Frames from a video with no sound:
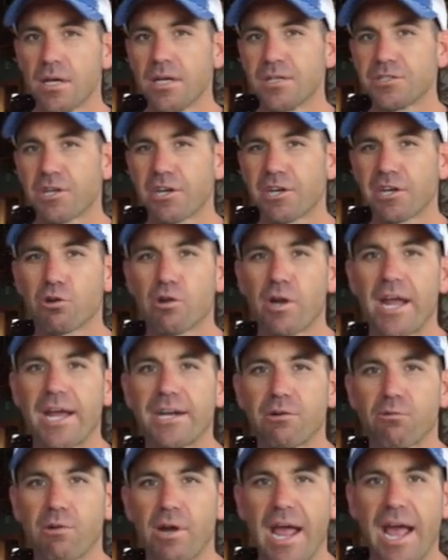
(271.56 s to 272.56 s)
It's going to create
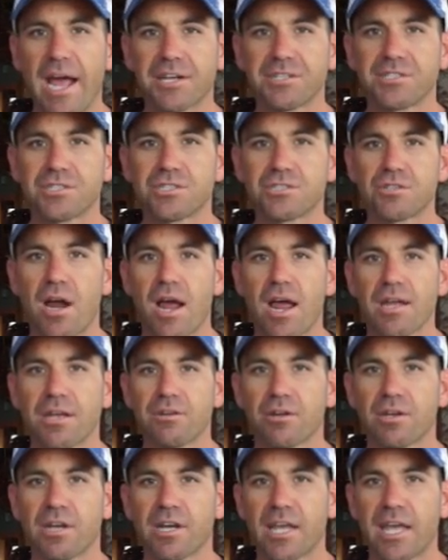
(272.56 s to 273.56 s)
a reaction strike and
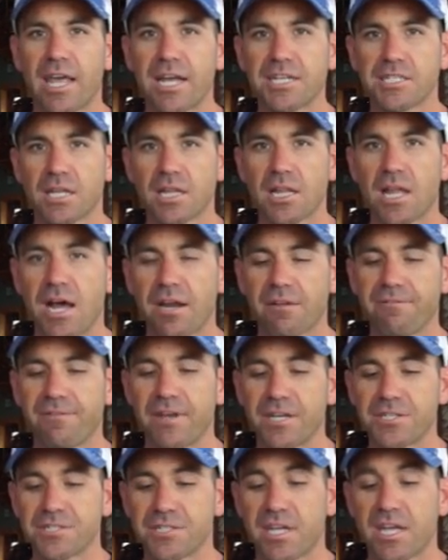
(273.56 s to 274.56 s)
you're going to catch a lot of
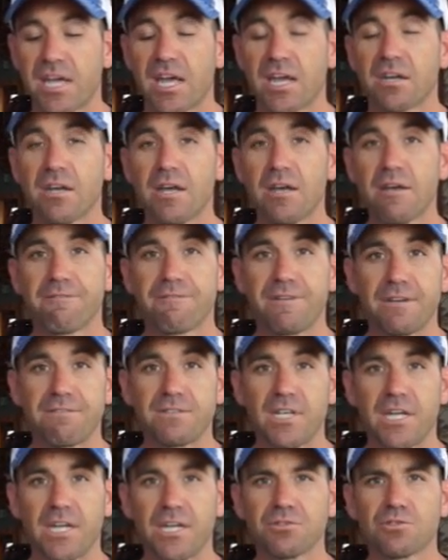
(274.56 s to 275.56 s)
fish. Again,
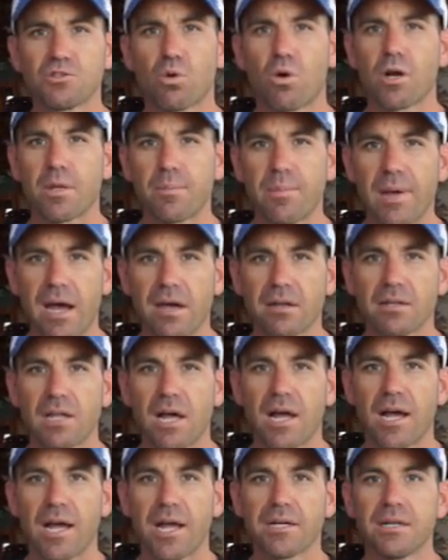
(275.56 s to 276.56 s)
15, 20 pound
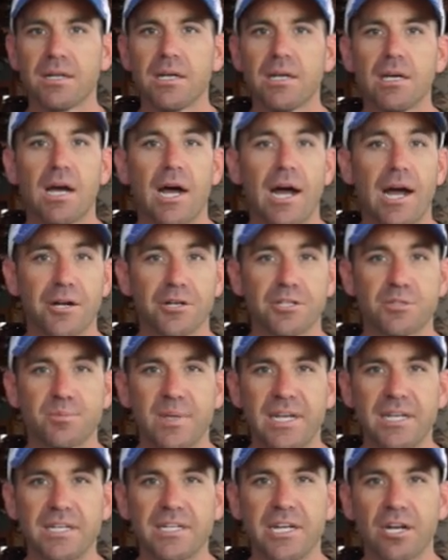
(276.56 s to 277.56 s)
line, higher
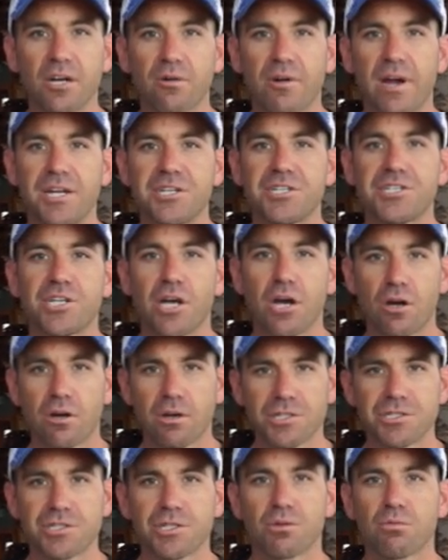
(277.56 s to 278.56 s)
speed gear ratio
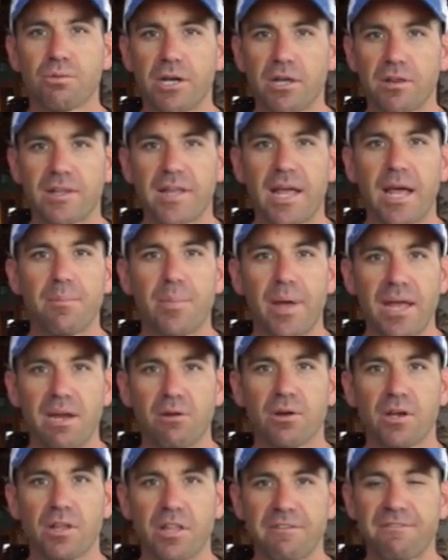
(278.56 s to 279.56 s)
because you're reeling that bait
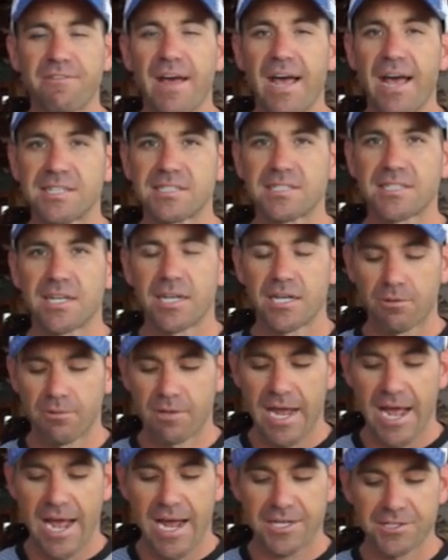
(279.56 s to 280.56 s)
really fast to get a
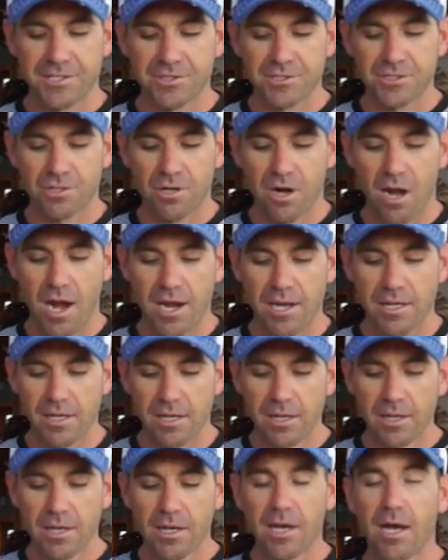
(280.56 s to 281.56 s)
reaction strike.
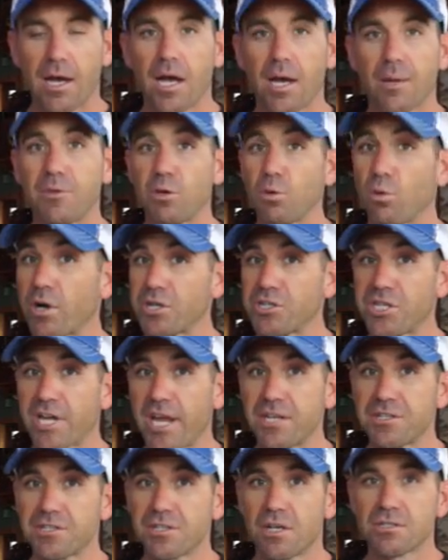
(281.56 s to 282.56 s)
You want to
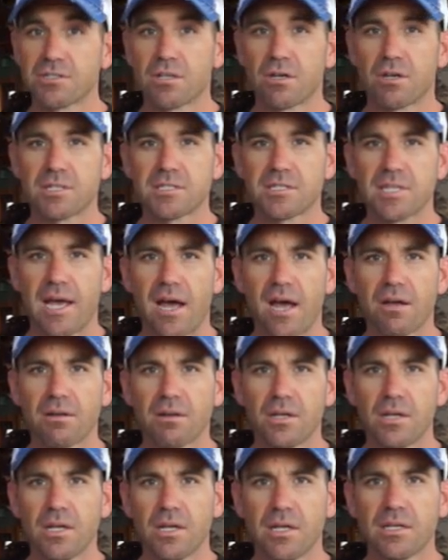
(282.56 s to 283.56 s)
change those hooks out.
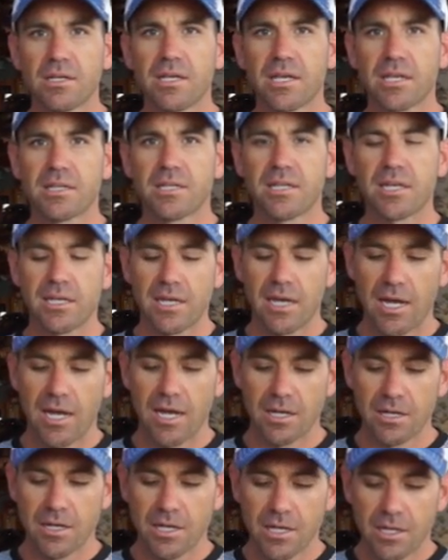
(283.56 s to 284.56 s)
Get
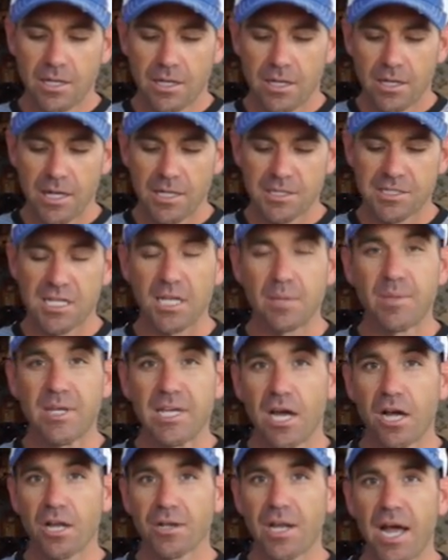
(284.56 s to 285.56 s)
the
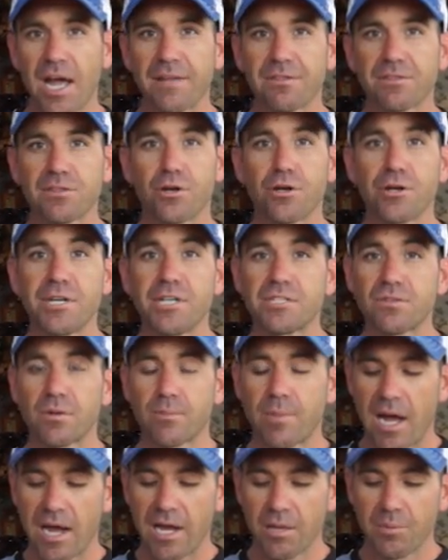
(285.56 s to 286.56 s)
TBL 930s from
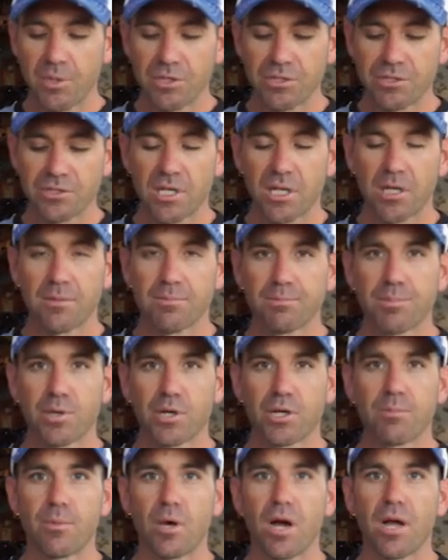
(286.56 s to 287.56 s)
Hayabusa, put
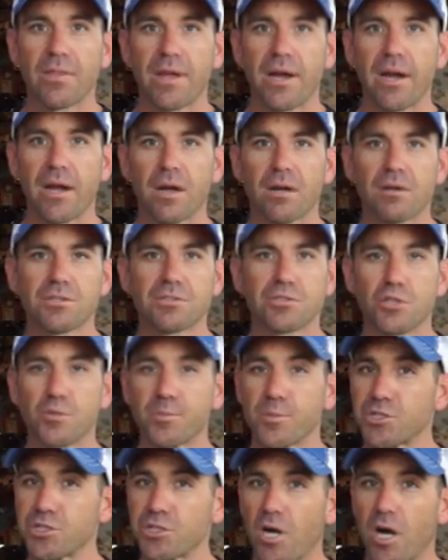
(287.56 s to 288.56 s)
them on there,
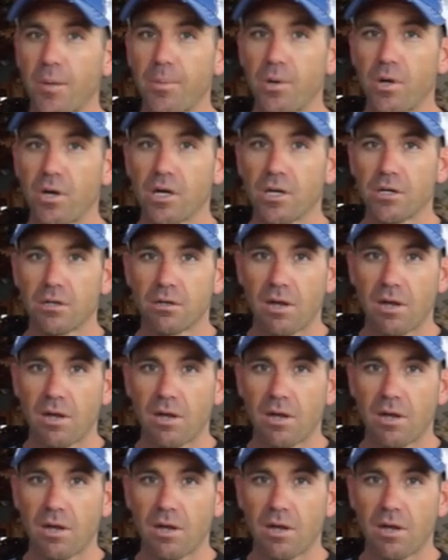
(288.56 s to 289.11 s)
super sharp hook.